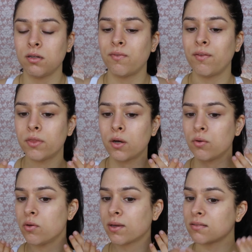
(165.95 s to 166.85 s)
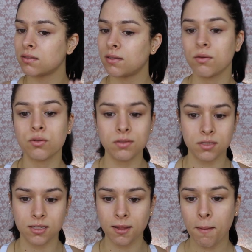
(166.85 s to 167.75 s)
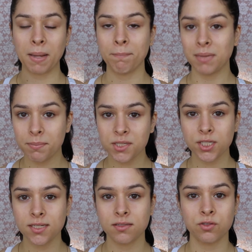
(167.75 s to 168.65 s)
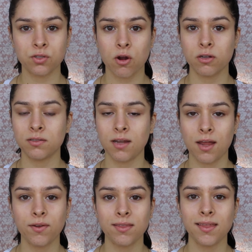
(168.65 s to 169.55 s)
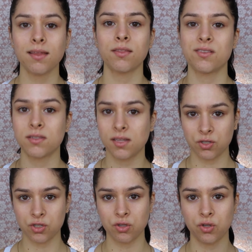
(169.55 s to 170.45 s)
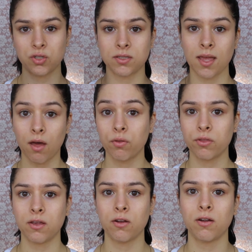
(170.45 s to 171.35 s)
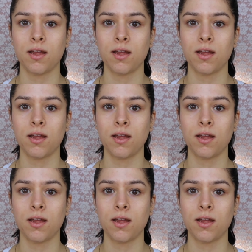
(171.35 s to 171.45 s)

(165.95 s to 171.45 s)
Even though you can still see my blemishes and scars and everything, the skin just looks healthier